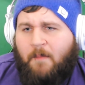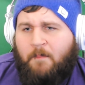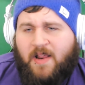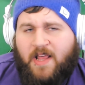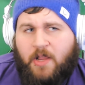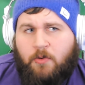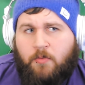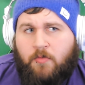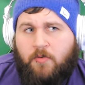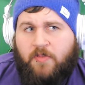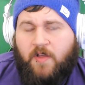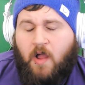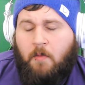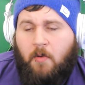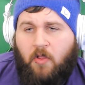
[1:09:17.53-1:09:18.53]
I might get a room
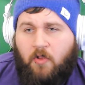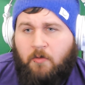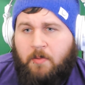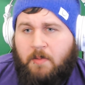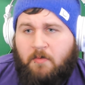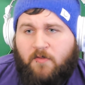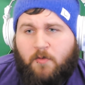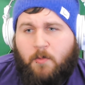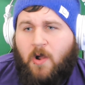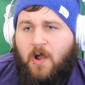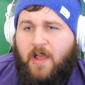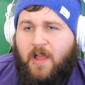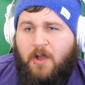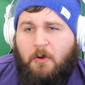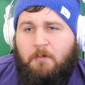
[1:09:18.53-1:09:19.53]
with a couple other people from
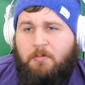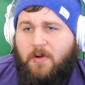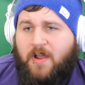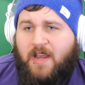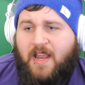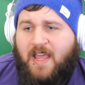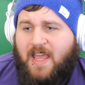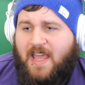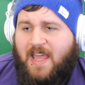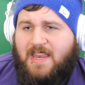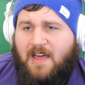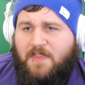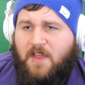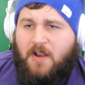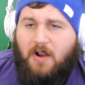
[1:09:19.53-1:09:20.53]
Ohio, but
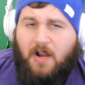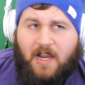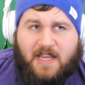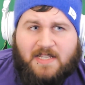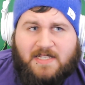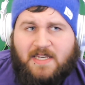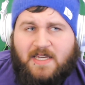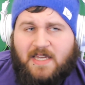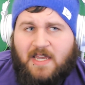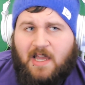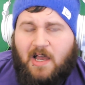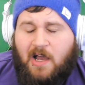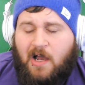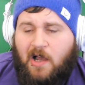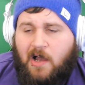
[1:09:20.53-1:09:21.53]
nothing crazy.
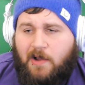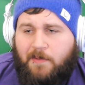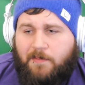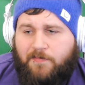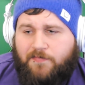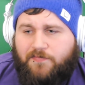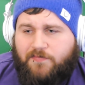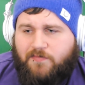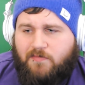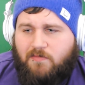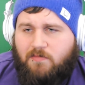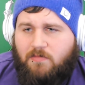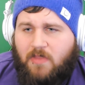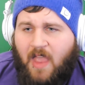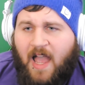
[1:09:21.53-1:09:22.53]
I
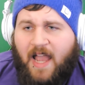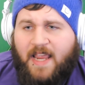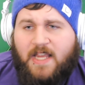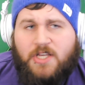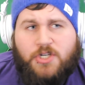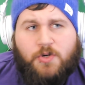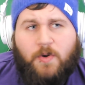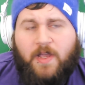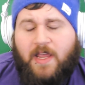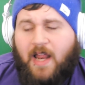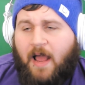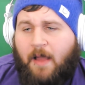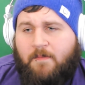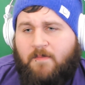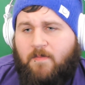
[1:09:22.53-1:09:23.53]
enjoy it.
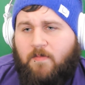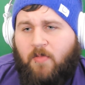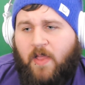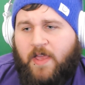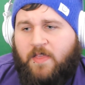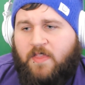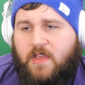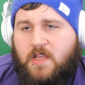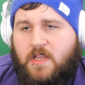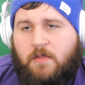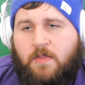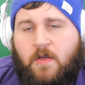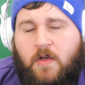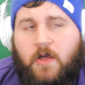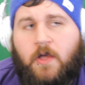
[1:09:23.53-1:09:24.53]
I'm like the
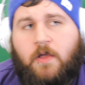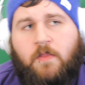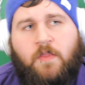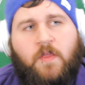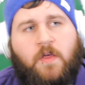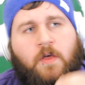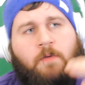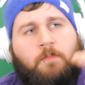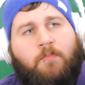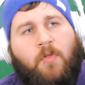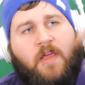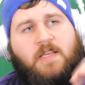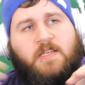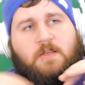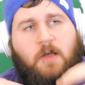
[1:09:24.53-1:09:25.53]

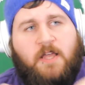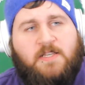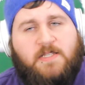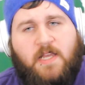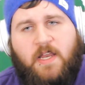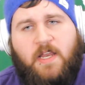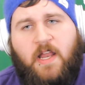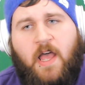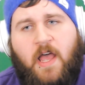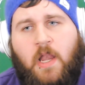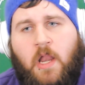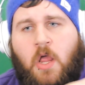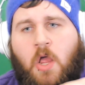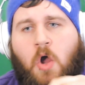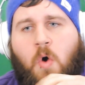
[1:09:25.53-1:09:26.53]
place that I stayed at
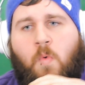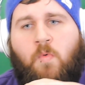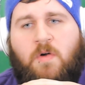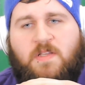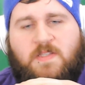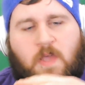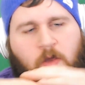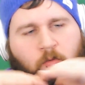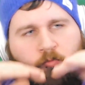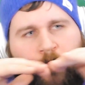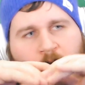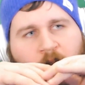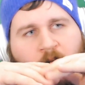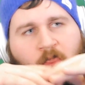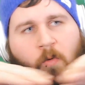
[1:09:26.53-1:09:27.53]
was like
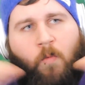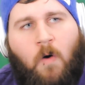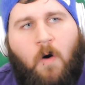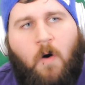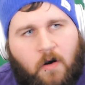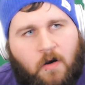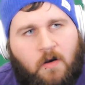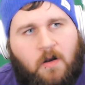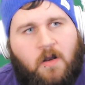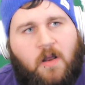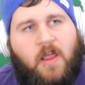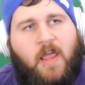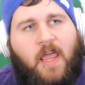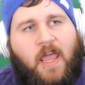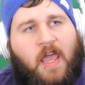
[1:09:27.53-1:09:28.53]
right on the water.
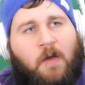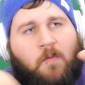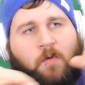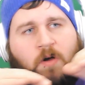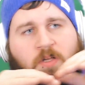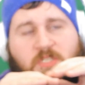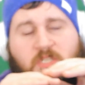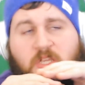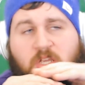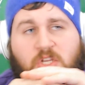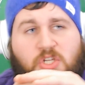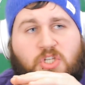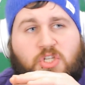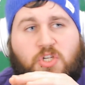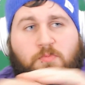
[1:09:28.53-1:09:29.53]
It was
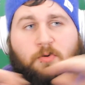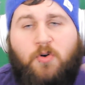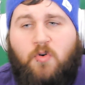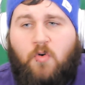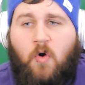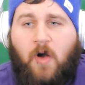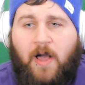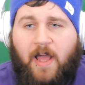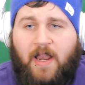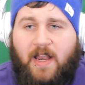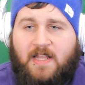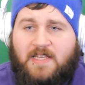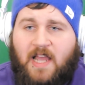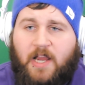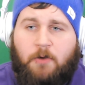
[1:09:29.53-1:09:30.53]
super cool. I got an
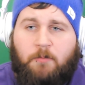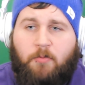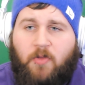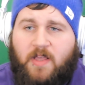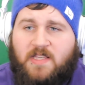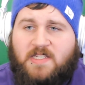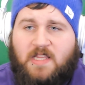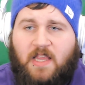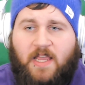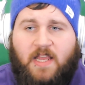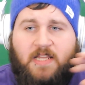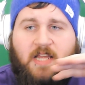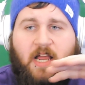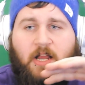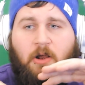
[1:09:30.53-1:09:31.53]
entire place, like
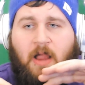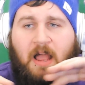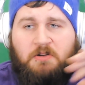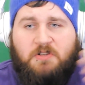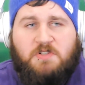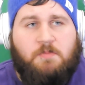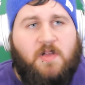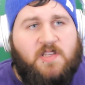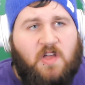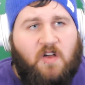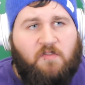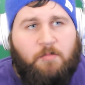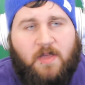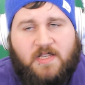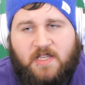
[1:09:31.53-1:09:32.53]
an entire house to
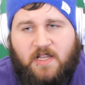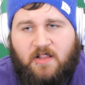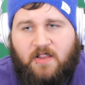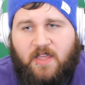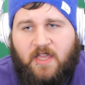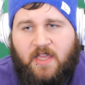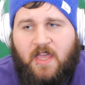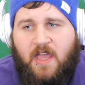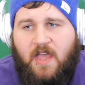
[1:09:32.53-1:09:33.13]
myself, basically.